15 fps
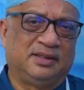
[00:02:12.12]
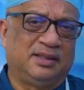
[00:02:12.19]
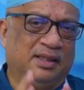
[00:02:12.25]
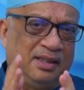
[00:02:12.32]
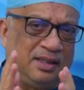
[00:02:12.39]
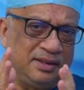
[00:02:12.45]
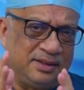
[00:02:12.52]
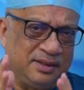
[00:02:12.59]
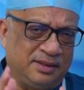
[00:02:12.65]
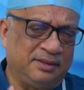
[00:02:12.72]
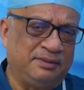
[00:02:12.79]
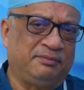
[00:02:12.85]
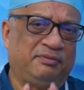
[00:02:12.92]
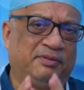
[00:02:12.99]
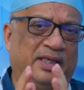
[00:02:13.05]

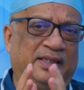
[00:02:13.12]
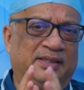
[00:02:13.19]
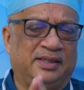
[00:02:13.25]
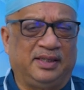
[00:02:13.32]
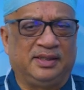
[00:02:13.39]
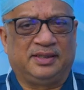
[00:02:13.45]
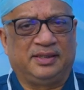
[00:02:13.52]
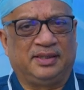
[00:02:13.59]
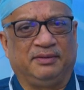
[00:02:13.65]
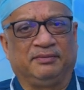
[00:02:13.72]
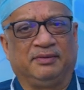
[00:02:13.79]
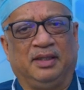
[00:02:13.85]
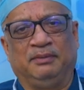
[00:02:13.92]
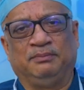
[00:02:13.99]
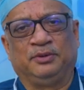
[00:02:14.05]
certain facets
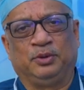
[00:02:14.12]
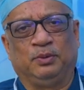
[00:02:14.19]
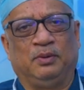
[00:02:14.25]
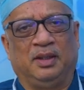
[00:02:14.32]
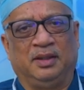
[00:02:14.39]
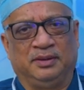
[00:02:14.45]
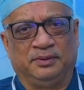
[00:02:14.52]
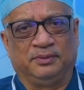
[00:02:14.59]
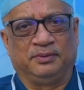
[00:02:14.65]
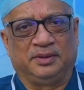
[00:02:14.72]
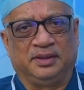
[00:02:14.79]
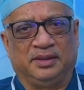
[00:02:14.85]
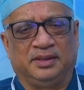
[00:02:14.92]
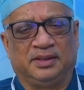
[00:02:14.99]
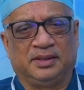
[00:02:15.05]
have come to our
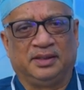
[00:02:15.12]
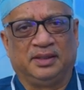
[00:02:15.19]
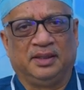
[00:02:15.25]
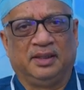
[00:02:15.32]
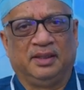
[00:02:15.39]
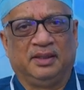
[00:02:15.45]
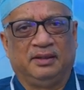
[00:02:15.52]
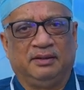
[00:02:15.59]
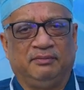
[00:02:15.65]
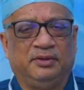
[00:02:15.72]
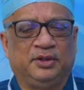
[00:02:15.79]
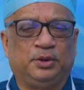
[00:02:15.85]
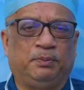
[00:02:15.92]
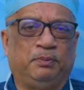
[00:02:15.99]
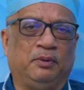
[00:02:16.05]
notice,
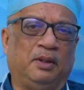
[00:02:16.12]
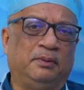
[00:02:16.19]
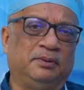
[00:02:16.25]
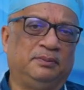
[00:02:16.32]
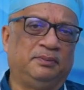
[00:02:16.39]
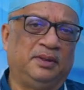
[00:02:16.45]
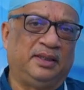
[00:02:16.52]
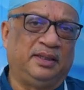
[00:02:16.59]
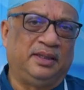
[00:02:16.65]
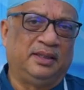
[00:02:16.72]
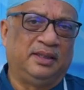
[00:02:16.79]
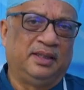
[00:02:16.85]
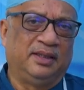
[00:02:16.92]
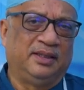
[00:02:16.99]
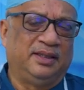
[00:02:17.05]
which probably
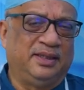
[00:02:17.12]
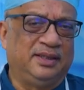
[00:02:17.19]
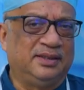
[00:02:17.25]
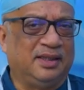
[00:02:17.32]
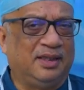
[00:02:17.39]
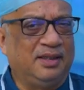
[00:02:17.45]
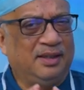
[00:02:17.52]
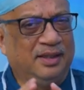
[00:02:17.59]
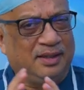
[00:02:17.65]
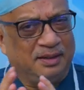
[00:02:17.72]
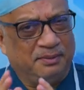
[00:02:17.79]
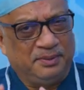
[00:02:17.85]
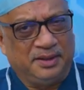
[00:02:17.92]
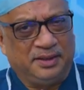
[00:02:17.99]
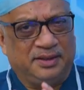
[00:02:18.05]
is a
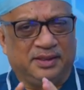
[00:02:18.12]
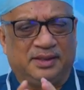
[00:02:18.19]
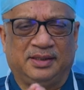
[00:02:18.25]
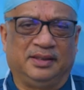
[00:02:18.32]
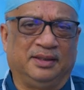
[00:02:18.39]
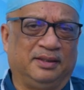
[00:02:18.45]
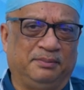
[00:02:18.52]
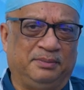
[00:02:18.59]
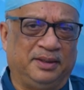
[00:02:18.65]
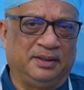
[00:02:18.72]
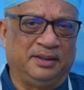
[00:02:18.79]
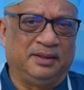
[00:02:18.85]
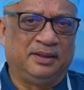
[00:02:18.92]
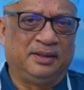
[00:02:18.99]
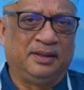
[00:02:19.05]
little bit disturbing.
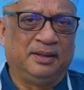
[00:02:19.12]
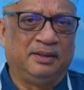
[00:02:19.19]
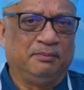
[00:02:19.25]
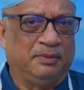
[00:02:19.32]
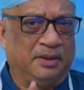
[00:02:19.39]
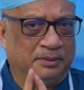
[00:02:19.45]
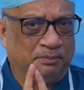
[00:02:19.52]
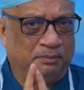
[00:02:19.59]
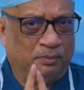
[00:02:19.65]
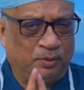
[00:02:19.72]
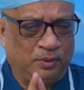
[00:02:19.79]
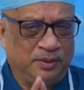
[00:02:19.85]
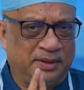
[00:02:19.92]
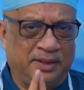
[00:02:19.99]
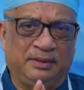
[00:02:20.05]
But
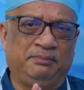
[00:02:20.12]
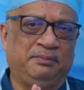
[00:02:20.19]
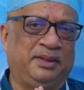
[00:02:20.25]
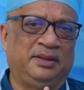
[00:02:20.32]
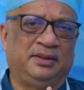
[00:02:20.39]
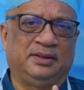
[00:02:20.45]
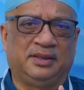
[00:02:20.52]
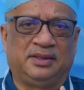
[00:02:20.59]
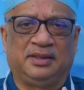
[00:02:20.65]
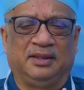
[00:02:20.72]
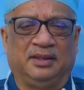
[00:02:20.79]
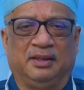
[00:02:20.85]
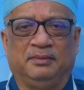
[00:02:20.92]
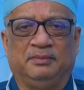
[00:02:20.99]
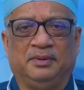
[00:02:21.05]
more than being
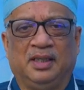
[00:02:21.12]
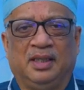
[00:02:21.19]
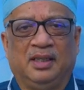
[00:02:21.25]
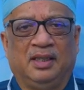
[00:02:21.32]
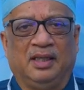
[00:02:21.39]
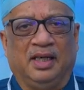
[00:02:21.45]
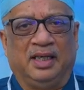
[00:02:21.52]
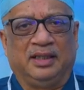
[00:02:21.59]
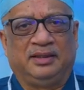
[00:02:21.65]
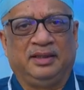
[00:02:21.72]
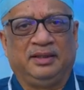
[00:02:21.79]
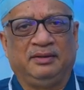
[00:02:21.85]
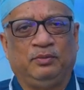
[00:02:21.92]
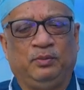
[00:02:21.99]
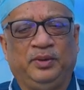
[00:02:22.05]
disturbed, I
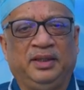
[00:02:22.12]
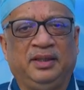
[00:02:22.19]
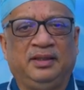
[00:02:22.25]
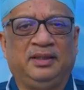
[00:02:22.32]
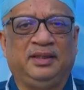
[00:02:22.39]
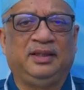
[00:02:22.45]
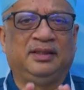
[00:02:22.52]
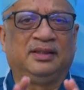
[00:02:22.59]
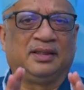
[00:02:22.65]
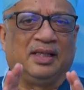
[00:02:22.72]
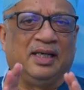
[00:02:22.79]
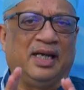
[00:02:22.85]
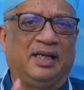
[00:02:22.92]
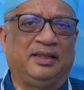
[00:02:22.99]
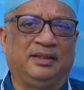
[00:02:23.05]
think we need
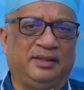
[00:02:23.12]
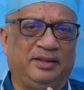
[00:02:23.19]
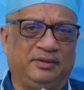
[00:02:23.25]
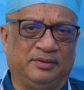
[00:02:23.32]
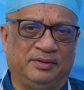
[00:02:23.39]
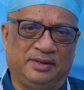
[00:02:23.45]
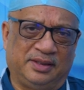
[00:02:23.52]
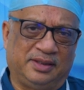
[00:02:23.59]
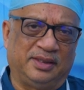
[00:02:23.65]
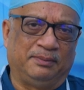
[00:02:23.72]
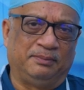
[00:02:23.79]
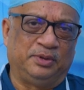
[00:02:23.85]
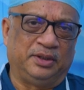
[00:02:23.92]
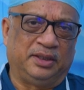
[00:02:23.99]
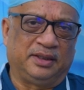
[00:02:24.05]
clarity on the
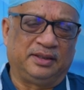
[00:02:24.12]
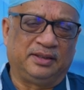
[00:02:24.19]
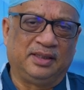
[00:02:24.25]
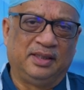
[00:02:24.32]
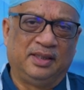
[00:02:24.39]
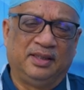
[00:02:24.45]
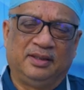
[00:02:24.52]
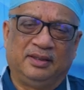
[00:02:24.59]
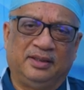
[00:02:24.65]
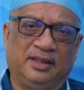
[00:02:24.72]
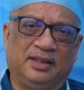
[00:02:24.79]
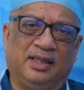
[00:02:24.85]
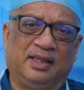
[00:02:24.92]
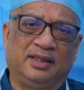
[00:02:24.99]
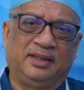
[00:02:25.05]
subject
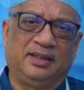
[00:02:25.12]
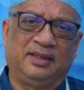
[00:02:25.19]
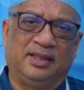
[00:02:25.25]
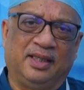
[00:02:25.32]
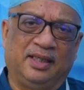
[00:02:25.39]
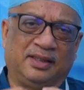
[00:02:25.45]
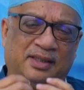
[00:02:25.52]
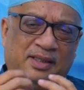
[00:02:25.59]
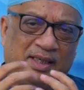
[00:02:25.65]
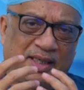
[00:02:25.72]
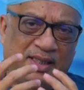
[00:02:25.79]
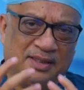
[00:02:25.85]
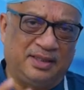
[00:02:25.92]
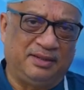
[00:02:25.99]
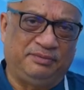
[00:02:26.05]
regarding
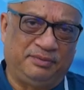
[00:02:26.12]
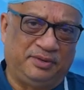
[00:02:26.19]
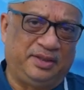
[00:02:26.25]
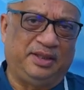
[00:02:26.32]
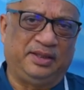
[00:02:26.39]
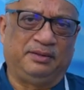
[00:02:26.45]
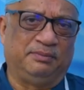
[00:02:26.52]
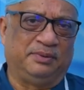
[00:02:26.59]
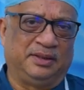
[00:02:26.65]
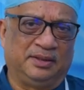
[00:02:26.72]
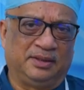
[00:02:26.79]
aggressive treatment,